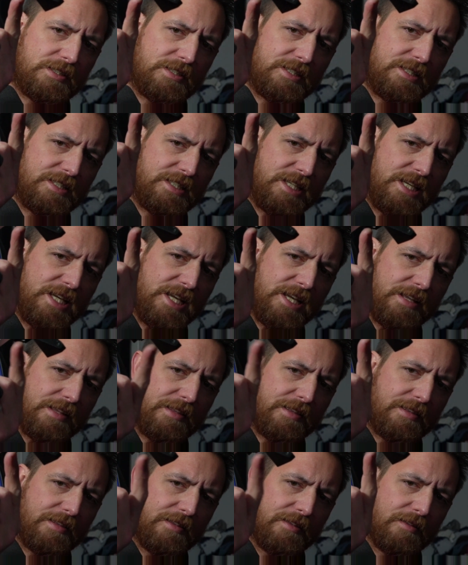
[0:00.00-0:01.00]

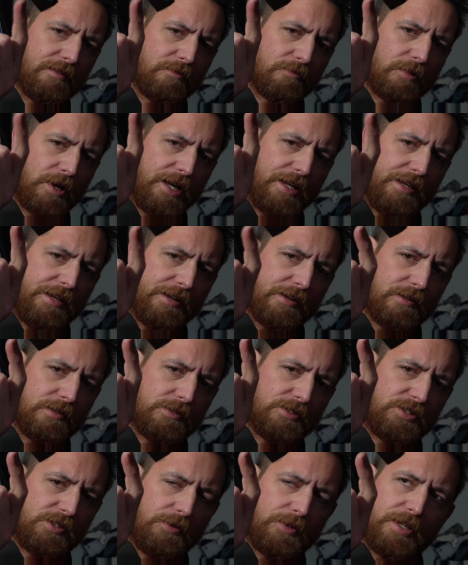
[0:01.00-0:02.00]
teeth right here
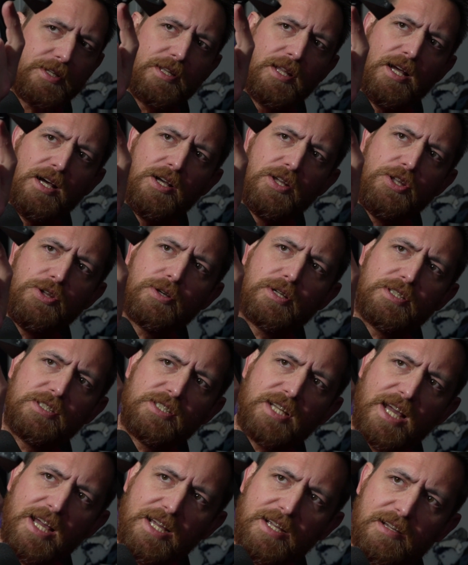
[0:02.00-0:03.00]
so that you could
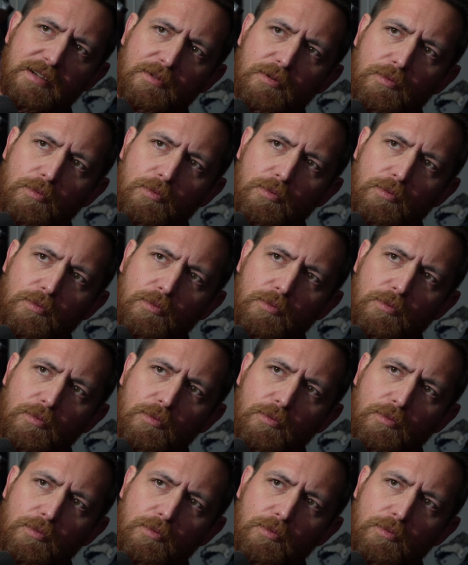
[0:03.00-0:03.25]
take